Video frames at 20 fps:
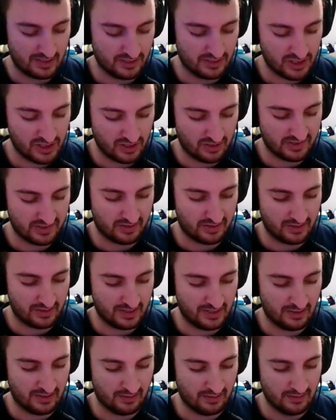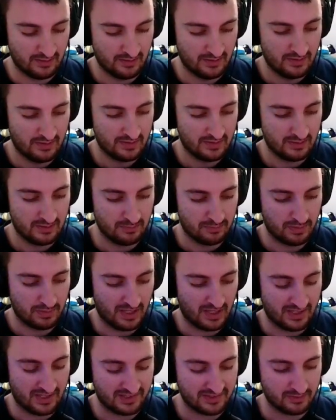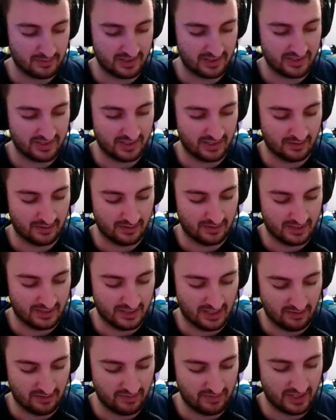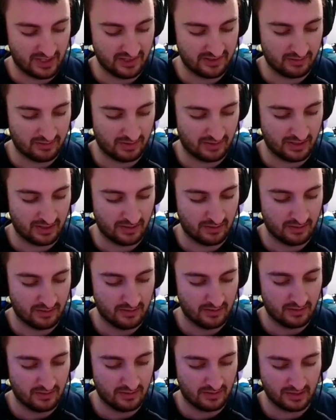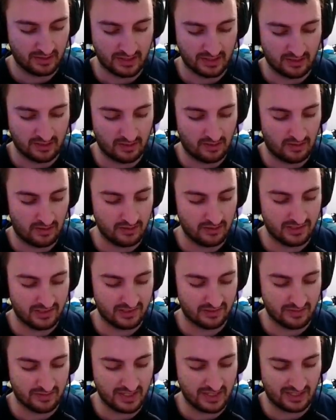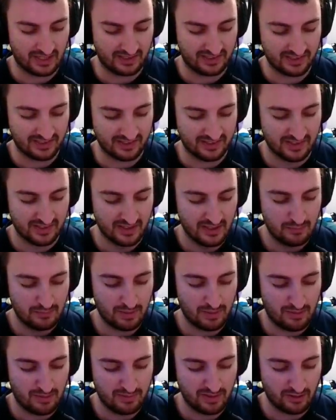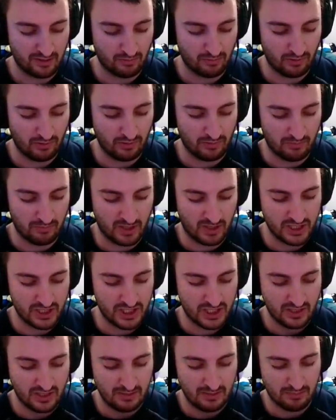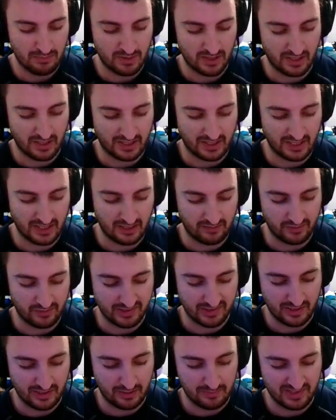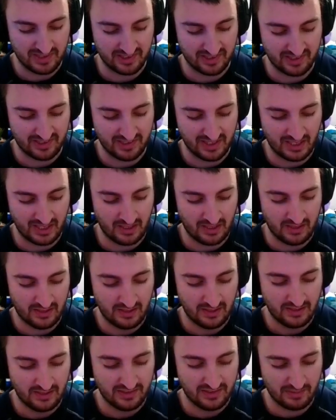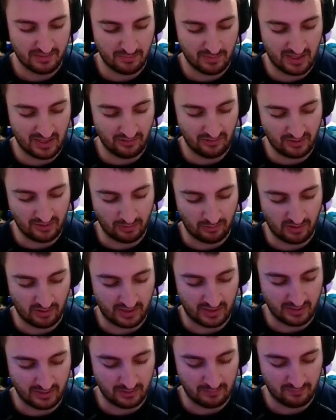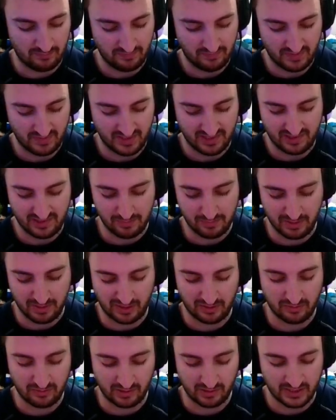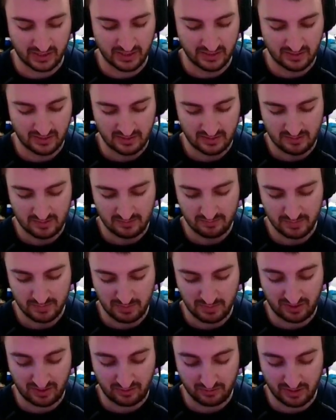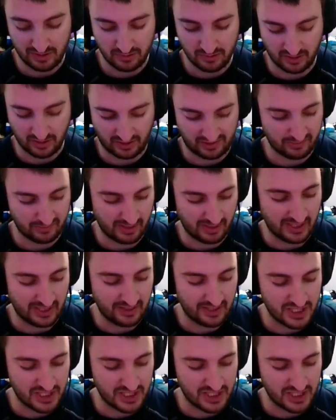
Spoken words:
the Charizard here, the Blastoise here, and then the Venusaur here. Again, all these are EXs. Probably aren't worth much, but again, if you sell them as a set, someone out there will like them. It's the big three. The big three do look sweet, and the